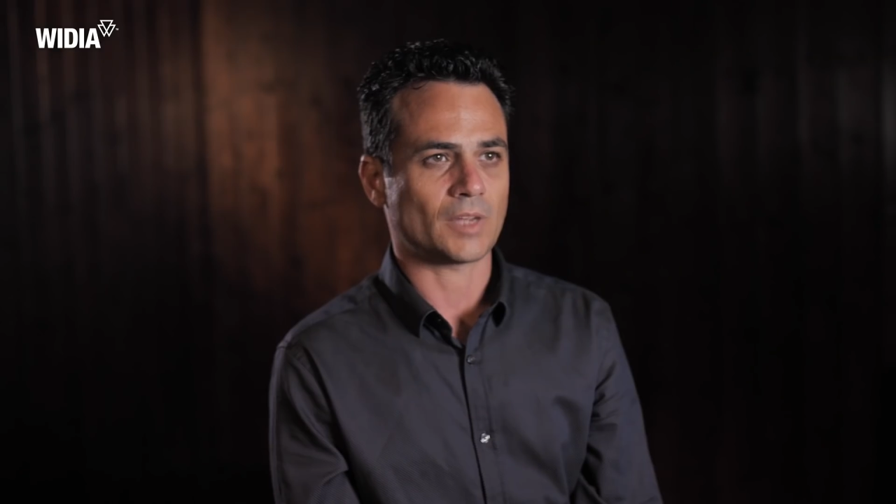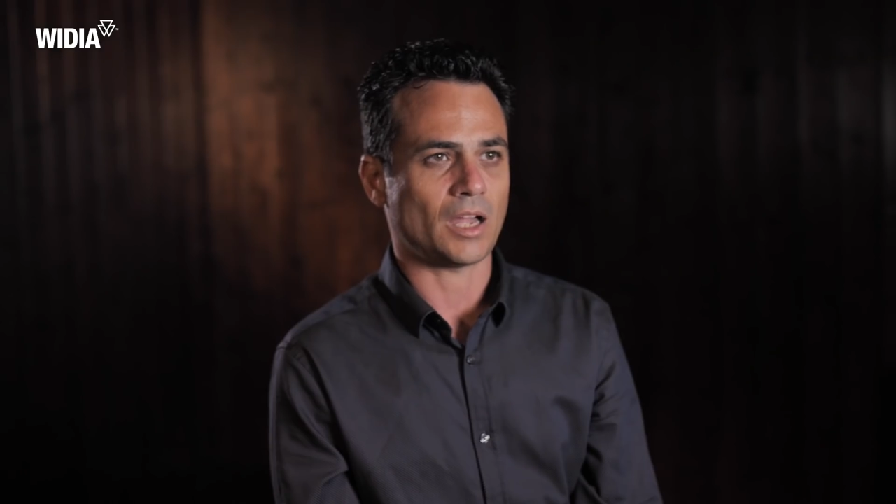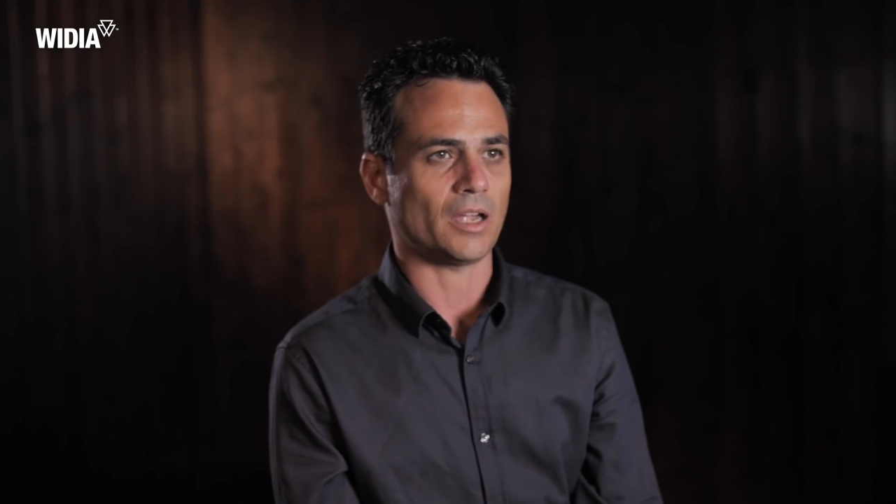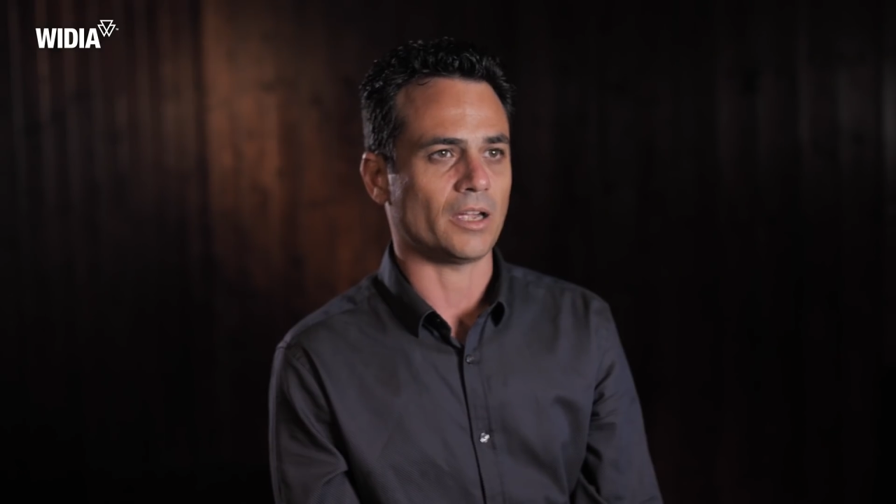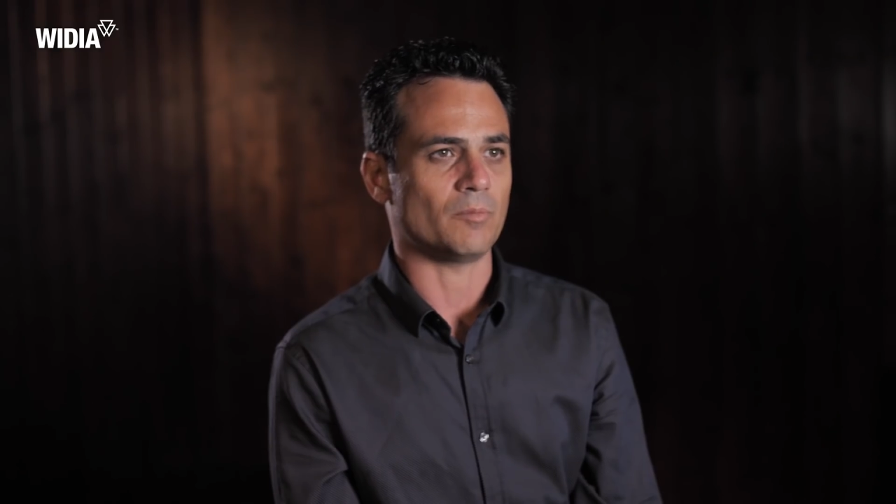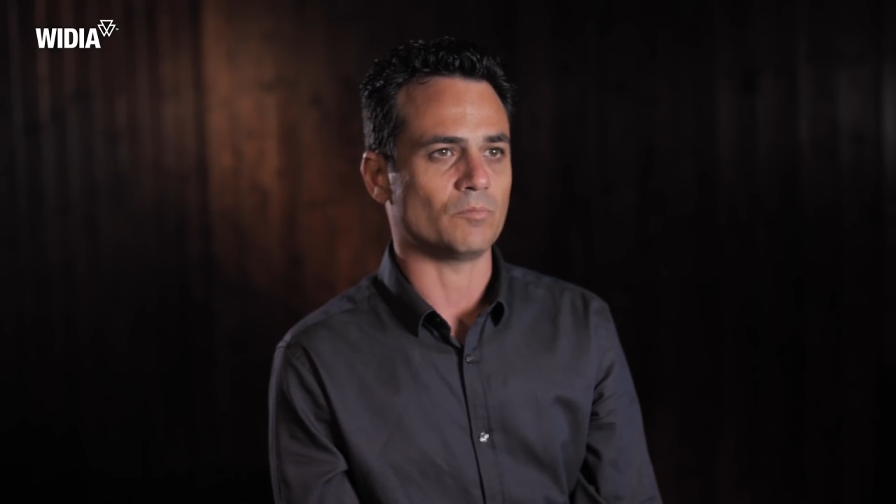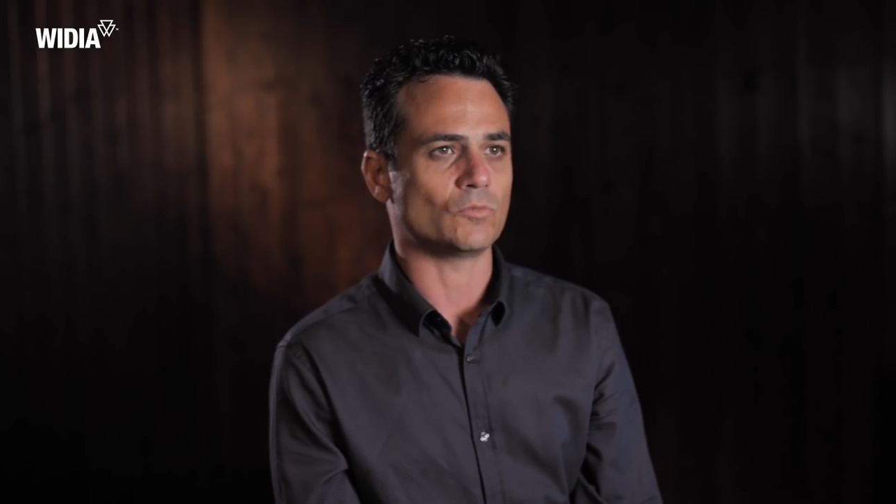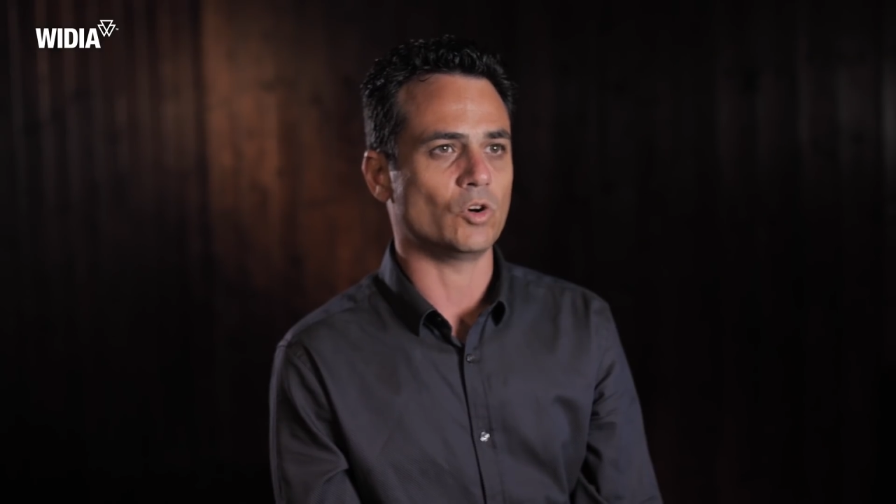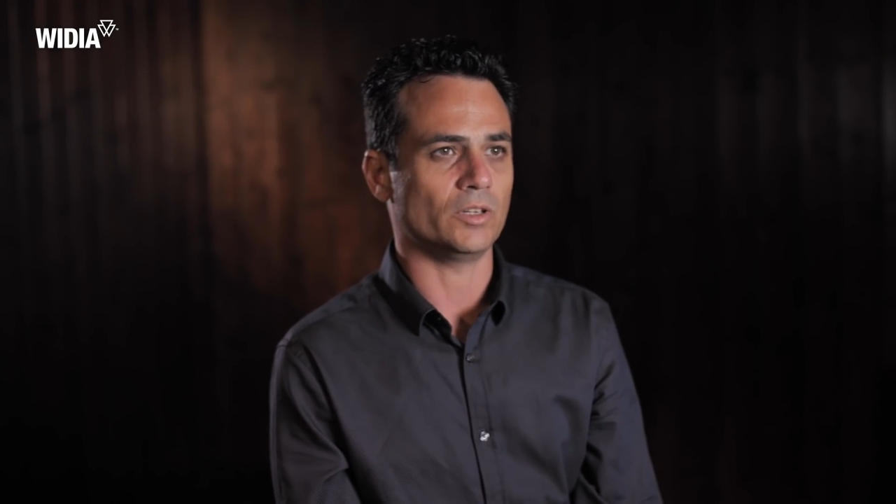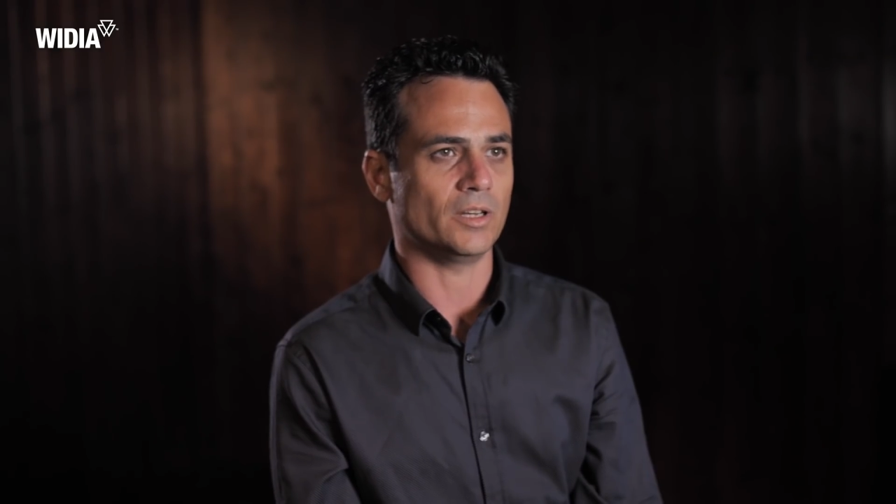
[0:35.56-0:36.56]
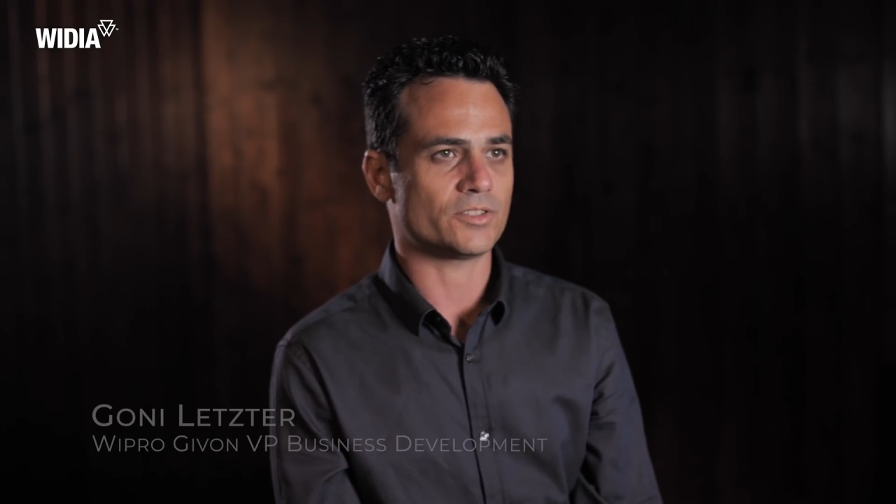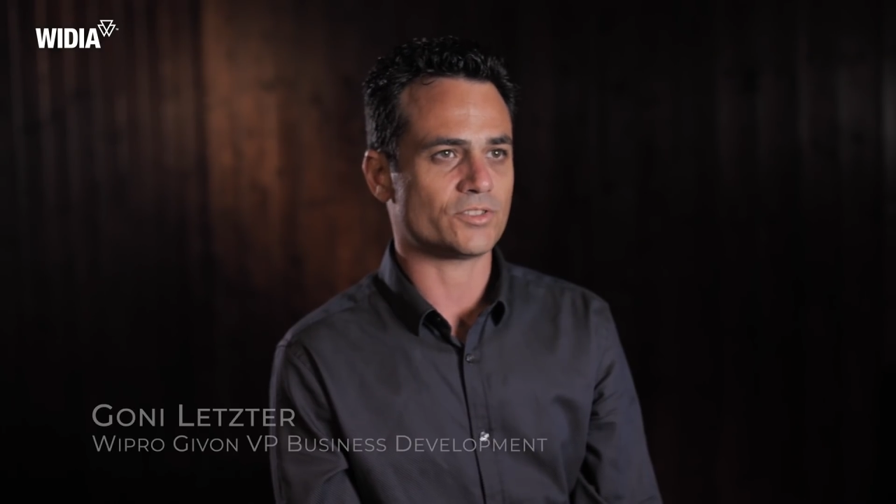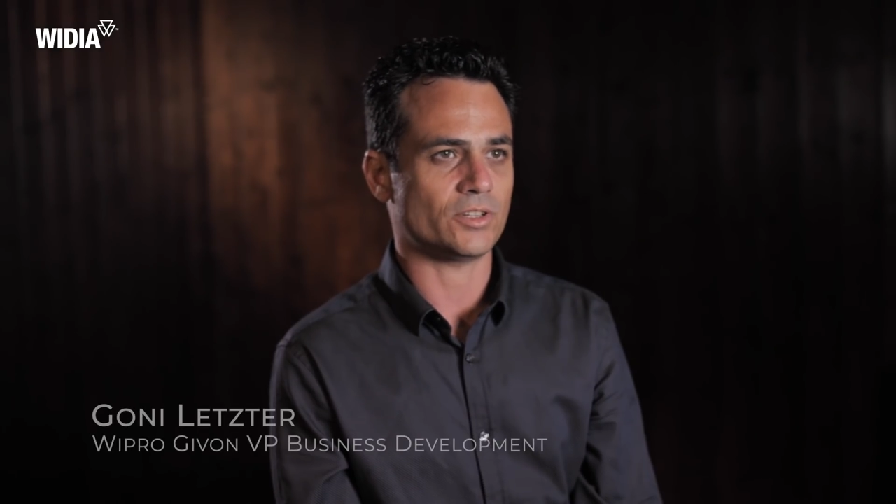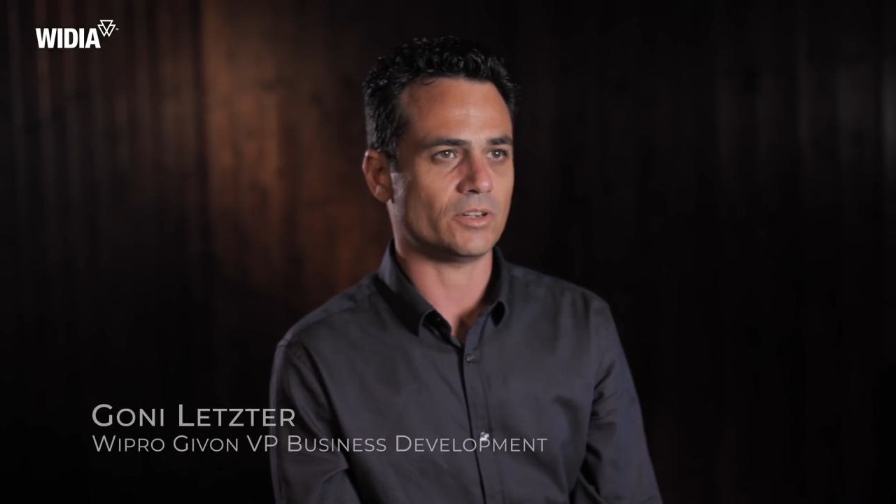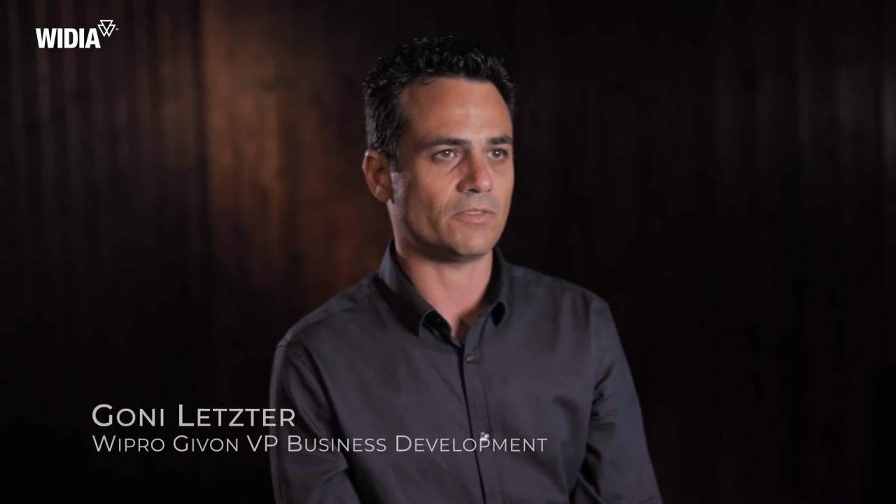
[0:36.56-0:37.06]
Hi, I'm Goni Letzter,